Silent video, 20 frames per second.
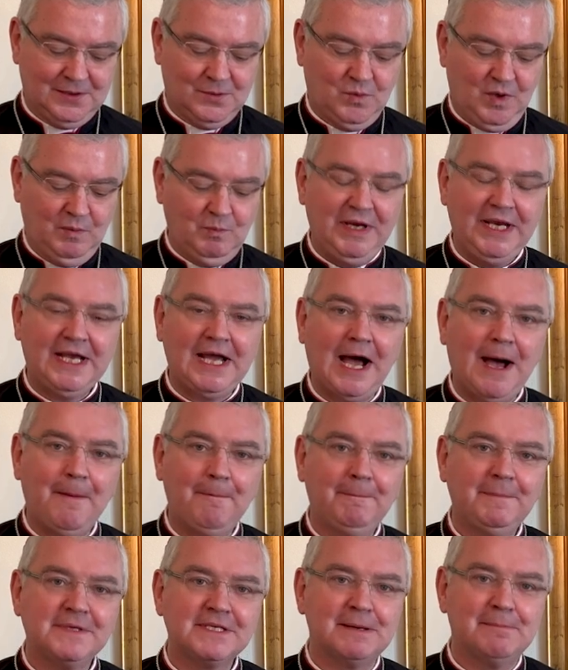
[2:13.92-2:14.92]
When we
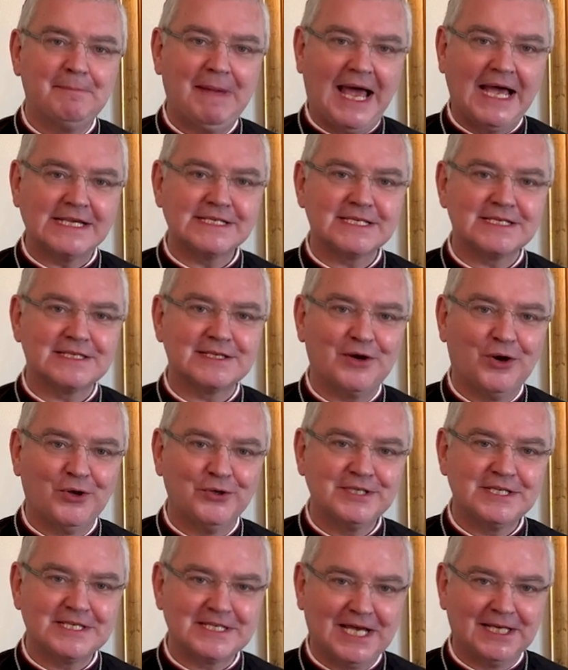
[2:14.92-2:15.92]
come to Mass
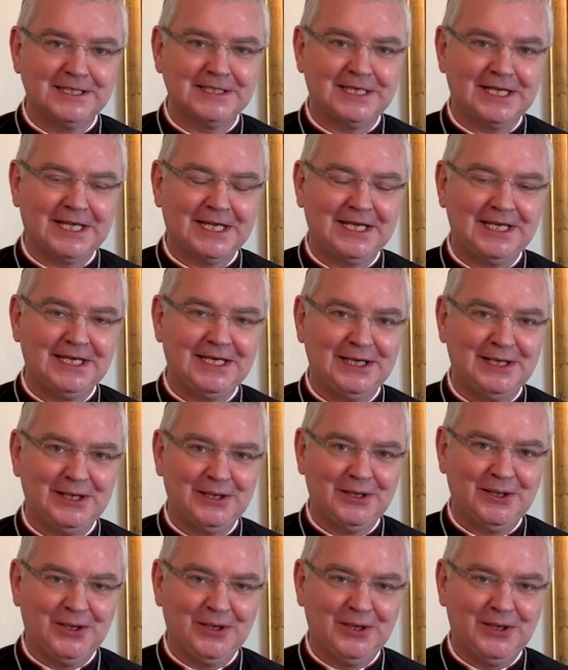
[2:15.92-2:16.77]
on Sunday,